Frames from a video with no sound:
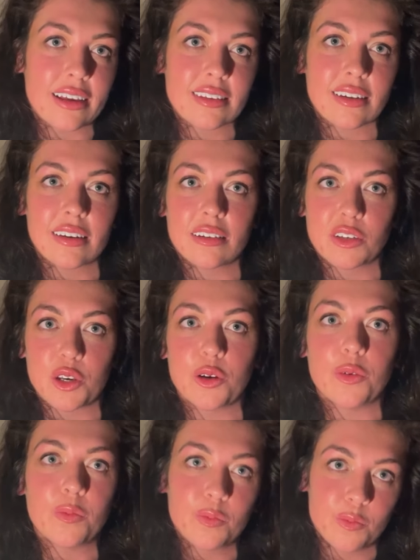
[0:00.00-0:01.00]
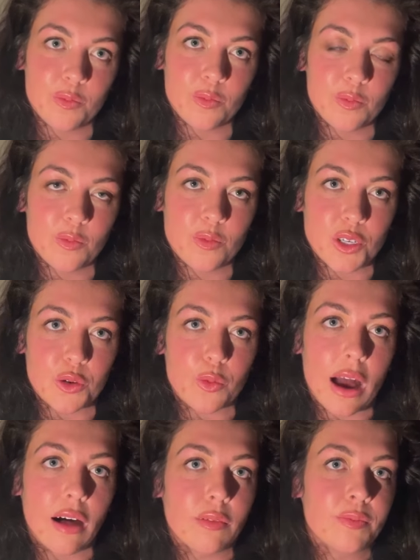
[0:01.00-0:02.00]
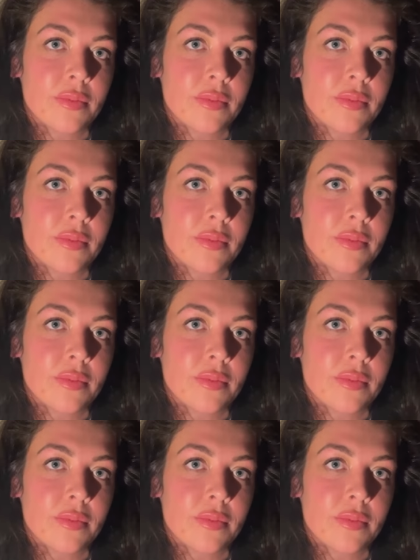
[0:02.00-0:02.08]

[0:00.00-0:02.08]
up that it's going to do do